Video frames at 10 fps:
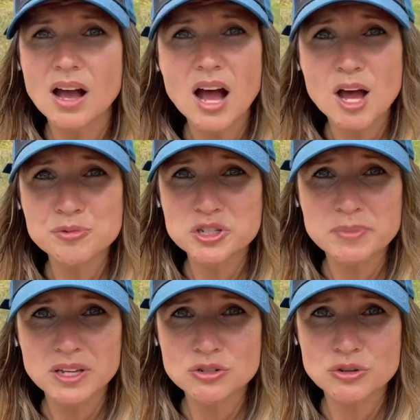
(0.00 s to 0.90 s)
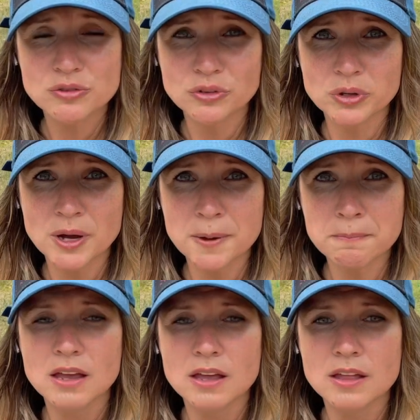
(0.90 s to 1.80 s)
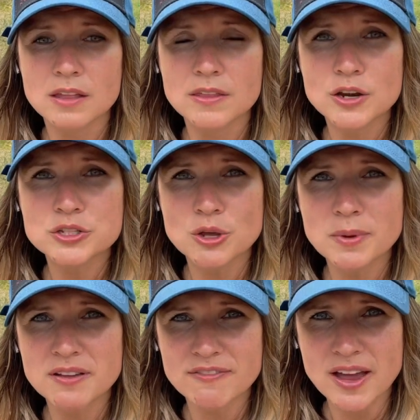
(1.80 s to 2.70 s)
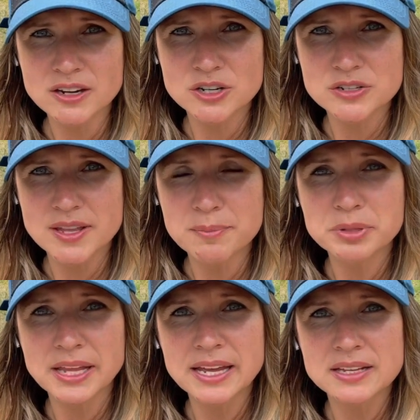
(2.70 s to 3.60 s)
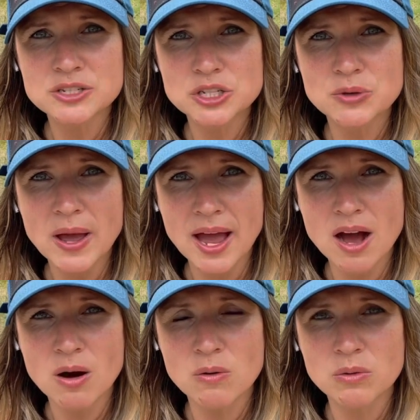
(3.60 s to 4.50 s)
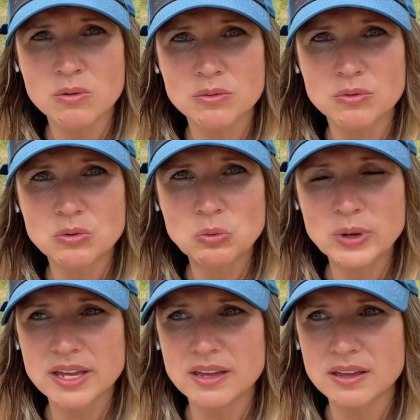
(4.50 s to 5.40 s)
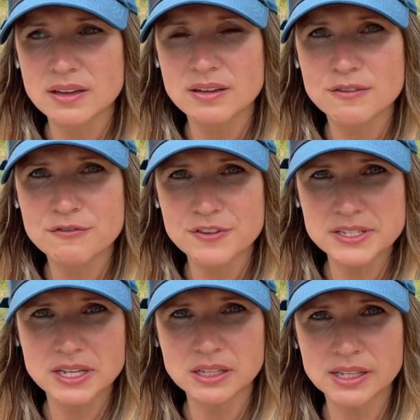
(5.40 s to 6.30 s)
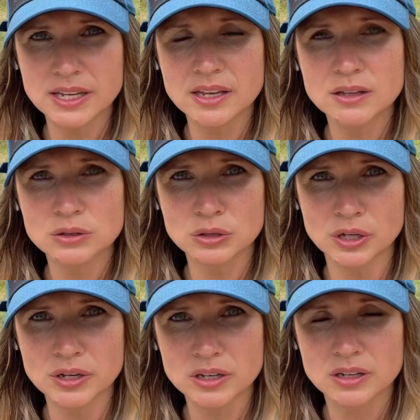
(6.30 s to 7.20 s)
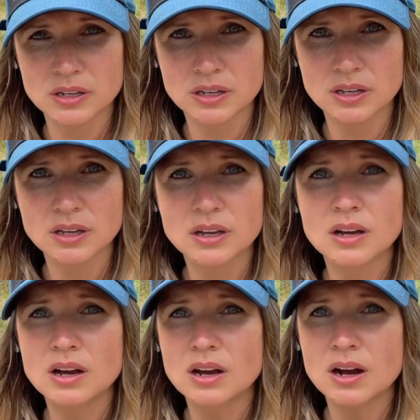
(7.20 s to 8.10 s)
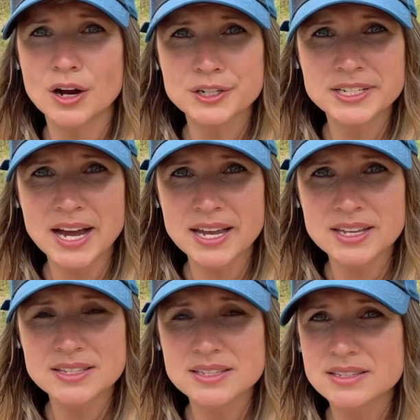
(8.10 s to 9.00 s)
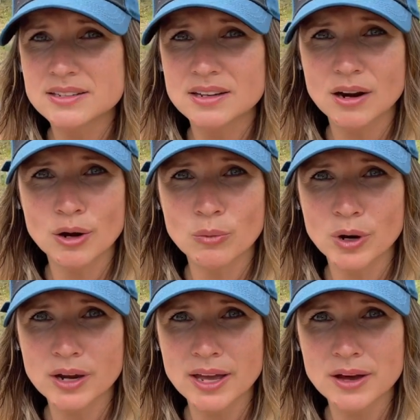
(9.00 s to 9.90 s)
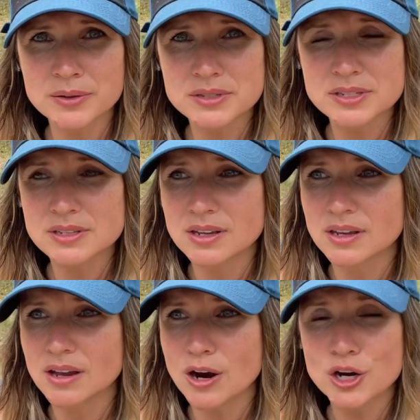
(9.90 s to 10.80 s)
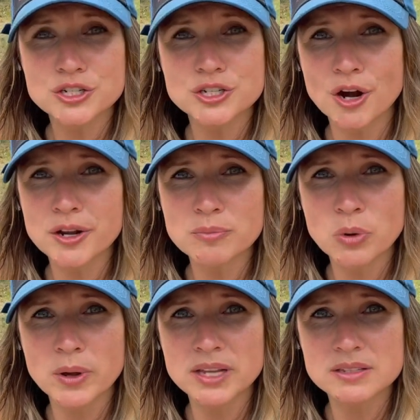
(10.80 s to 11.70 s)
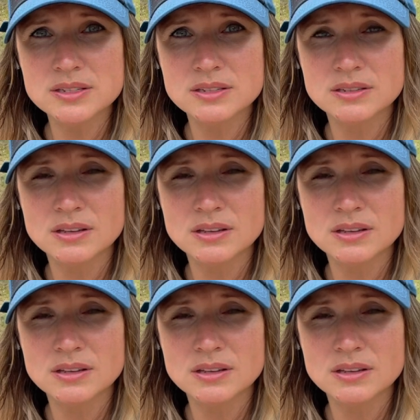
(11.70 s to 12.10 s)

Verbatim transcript: I'm just being truthful, y'all. There are so many factors that play into how we physically look. Our diets, our workouts, our starting points.